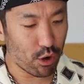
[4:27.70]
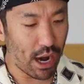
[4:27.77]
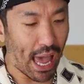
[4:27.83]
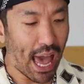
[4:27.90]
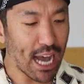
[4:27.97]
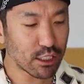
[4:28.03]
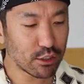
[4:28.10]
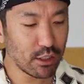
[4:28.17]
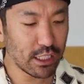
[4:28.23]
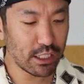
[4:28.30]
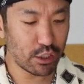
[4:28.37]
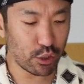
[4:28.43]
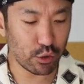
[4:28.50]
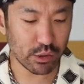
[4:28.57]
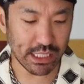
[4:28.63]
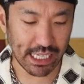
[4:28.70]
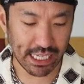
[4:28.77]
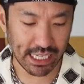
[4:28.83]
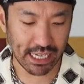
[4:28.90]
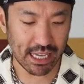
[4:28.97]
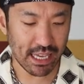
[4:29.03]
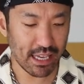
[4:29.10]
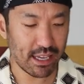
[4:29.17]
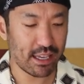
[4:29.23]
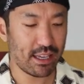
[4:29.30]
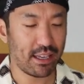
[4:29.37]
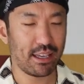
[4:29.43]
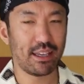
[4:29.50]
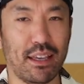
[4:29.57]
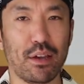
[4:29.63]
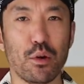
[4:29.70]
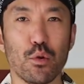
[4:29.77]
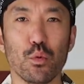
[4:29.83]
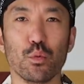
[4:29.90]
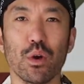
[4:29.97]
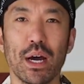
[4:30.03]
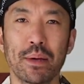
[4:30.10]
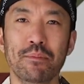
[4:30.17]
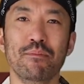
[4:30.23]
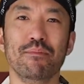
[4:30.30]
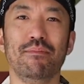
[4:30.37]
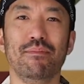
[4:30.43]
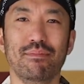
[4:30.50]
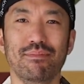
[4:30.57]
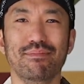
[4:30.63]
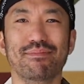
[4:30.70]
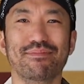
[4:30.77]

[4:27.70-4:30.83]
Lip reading: we're actually using rum.